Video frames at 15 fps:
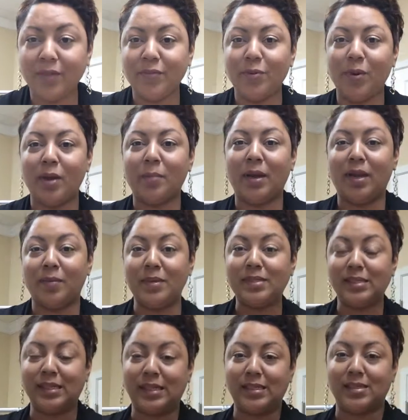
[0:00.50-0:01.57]
everyone, my name
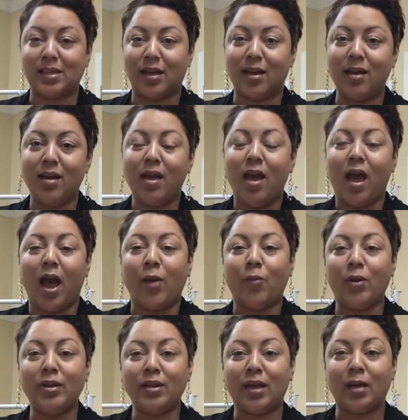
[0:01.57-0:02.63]
is Lisa. I
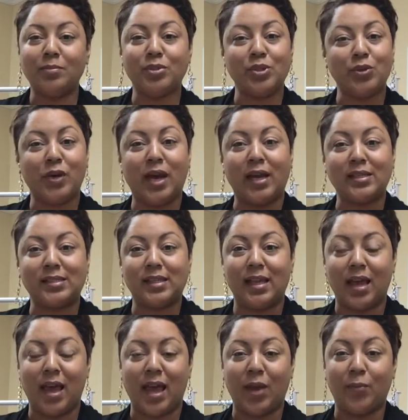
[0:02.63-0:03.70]
wanted to come to you guys
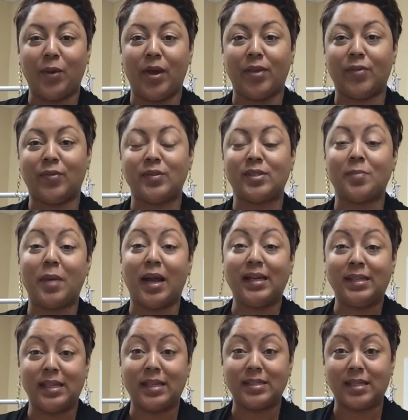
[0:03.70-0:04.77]
today with some
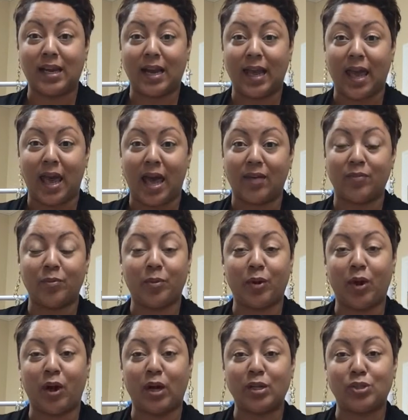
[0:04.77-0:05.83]
ideas that I have in
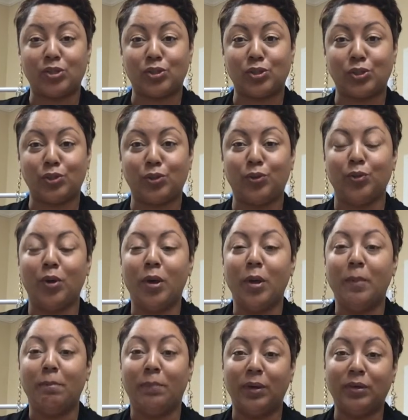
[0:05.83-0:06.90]
regards to
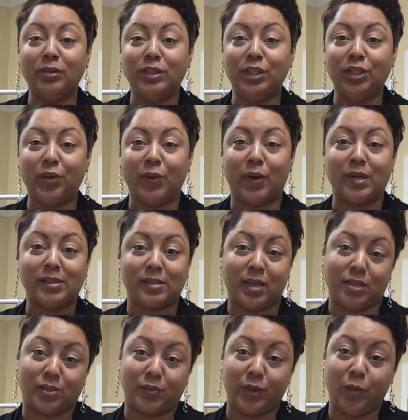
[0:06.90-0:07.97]
building your
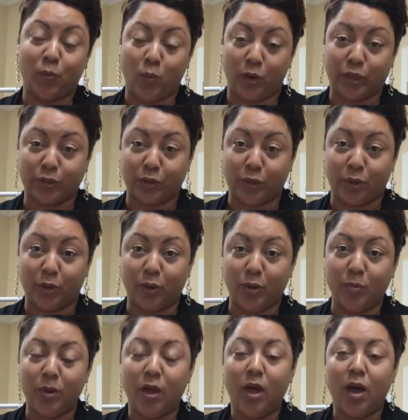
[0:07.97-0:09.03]
accessory wardrobe.